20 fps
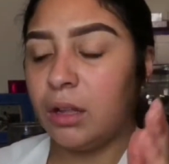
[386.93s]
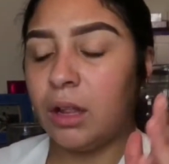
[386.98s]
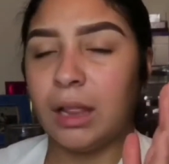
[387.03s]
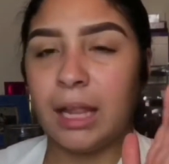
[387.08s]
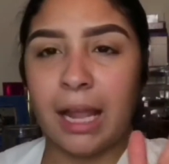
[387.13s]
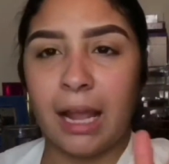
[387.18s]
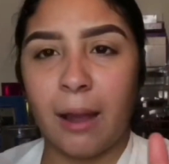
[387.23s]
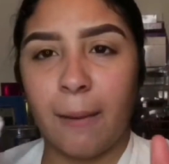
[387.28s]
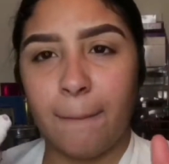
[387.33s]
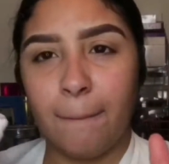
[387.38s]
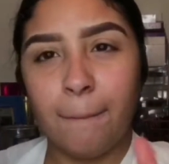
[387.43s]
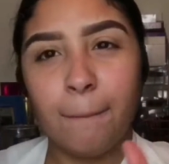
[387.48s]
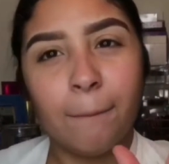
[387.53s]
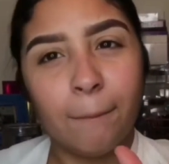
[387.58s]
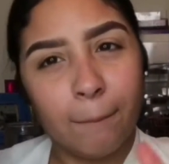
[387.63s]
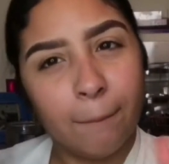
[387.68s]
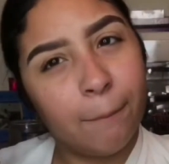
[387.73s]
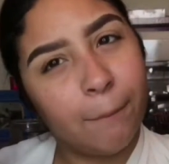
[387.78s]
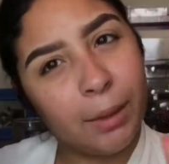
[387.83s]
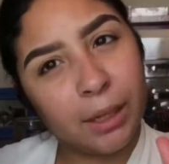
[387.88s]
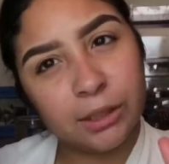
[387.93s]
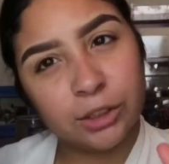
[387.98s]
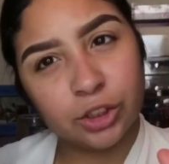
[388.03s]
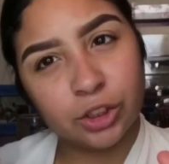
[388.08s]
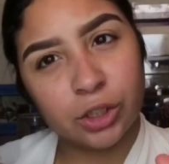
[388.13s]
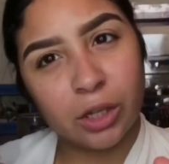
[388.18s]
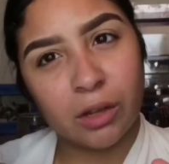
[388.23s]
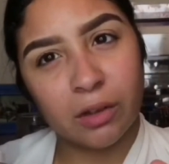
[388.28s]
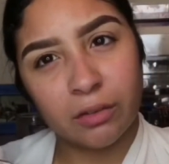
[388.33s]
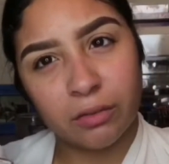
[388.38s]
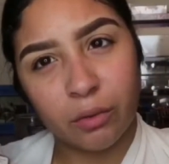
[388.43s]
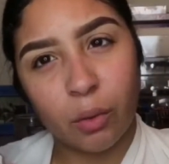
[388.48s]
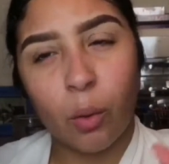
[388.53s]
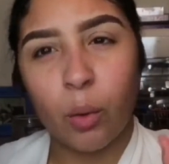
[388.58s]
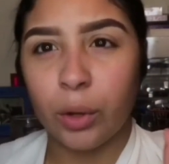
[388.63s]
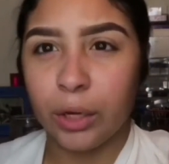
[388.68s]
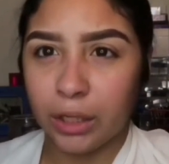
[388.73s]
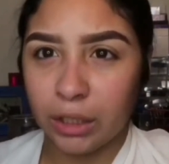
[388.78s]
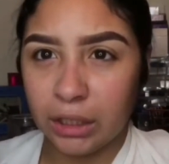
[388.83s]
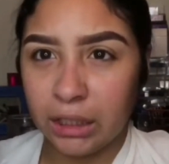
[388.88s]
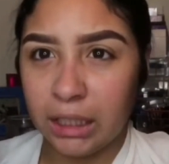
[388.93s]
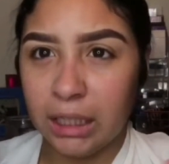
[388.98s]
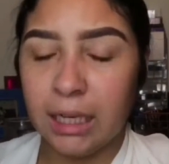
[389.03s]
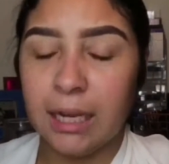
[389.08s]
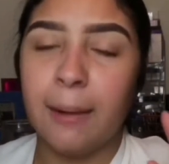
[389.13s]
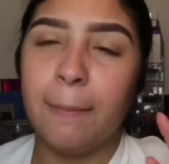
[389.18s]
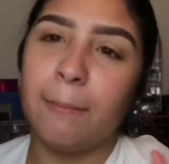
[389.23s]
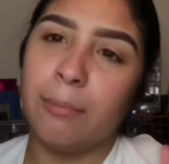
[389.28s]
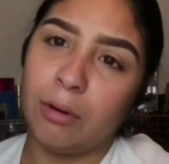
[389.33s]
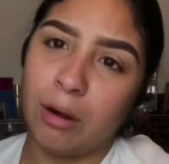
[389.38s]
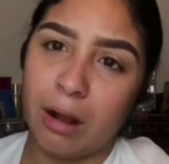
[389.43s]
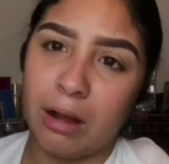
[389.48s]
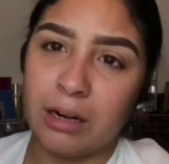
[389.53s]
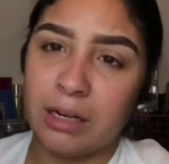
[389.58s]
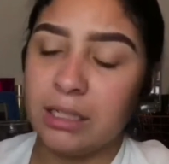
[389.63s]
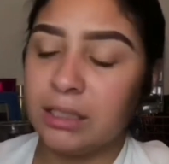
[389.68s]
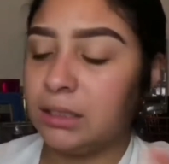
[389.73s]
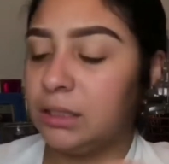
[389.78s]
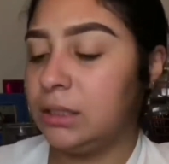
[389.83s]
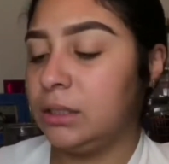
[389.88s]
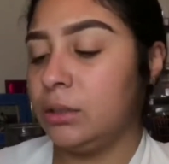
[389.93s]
like a bunch of oily products,